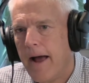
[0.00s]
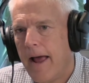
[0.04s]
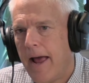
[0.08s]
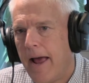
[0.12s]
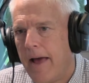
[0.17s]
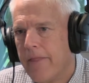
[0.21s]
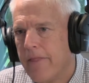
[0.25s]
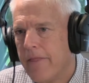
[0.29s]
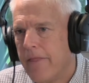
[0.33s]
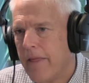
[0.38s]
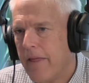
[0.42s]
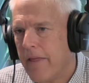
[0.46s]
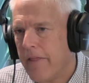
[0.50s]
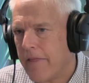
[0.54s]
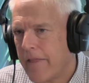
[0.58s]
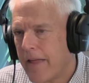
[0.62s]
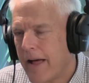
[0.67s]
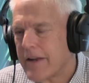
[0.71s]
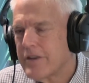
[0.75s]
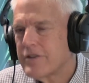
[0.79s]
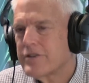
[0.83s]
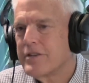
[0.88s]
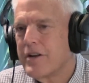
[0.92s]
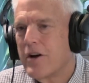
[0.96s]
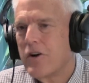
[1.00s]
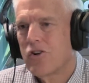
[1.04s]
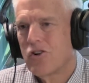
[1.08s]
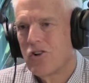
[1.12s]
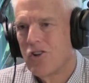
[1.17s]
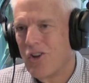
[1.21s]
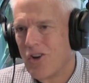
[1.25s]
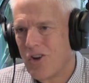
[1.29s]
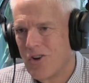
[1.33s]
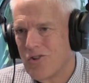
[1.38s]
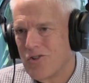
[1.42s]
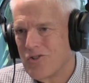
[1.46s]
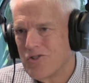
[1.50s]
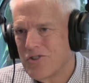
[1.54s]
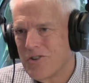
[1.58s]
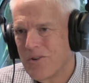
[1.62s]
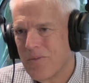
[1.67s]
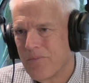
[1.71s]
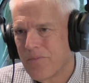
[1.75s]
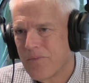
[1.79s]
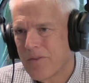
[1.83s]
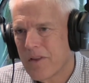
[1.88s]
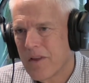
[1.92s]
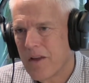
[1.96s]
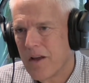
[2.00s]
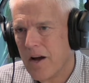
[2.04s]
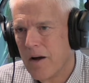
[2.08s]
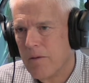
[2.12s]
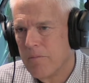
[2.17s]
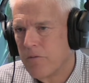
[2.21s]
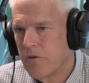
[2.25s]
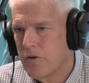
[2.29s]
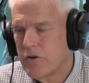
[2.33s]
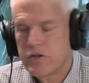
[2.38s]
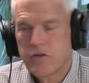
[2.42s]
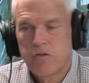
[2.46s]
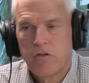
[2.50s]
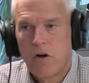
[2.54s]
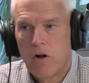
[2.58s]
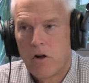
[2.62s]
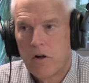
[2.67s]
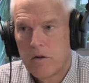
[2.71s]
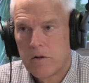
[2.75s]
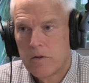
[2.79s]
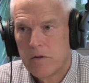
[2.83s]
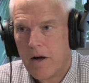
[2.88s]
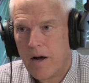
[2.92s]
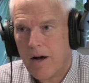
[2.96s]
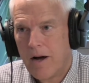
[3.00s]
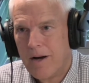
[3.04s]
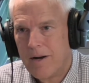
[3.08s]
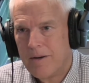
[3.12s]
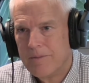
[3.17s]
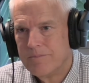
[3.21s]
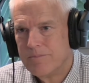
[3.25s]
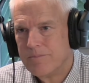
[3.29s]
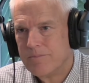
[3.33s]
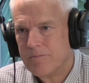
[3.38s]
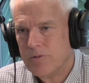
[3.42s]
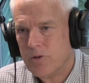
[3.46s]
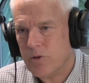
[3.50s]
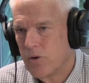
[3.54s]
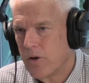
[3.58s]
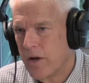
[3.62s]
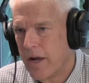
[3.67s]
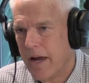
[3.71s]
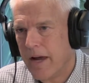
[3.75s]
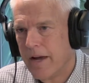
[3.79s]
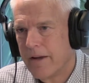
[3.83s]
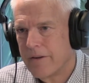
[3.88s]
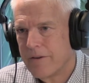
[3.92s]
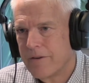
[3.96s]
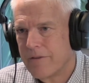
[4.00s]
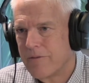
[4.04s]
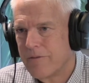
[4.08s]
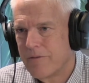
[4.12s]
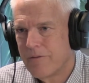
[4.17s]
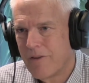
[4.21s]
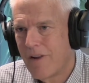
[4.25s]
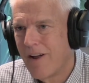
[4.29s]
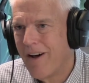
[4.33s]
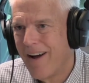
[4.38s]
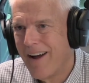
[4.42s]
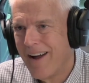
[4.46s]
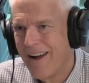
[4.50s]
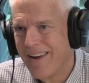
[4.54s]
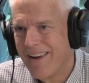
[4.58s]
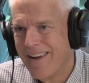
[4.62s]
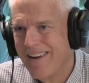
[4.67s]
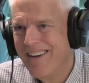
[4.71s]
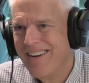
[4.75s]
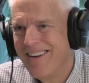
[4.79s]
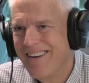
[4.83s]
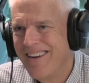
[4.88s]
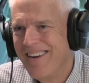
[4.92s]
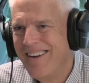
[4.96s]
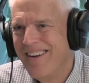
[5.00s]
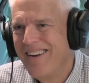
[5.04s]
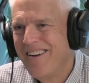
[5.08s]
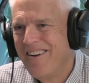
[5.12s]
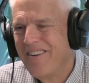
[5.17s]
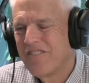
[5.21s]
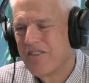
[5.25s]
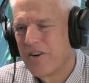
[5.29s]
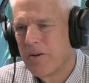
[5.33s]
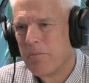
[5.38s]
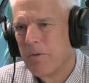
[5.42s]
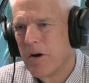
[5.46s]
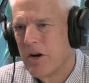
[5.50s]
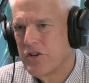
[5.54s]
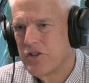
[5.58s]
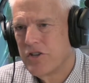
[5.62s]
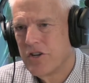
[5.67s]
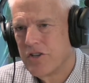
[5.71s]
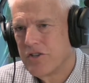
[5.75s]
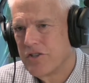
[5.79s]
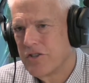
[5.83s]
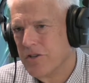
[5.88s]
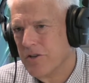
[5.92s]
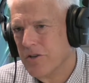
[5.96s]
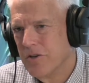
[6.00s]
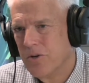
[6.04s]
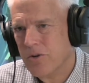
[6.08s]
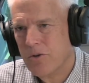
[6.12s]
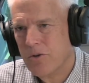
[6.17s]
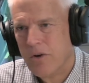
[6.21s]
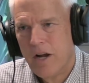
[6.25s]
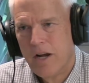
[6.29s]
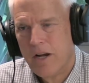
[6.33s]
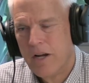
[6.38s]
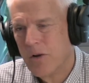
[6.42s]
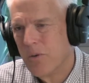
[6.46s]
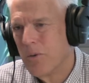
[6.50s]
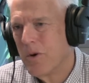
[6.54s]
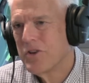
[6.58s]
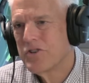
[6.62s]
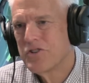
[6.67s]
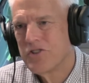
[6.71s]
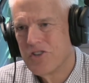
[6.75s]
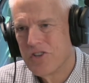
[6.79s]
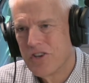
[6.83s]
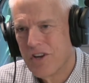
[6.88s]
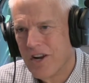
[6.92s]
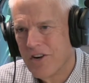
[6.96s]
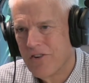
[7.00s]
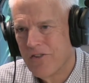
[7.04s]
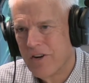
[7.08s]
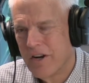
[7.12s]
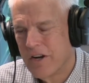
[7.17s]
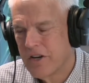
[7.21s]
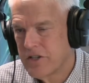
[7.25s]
And that's now closed. First of all, you can't fly from Russia to any Western country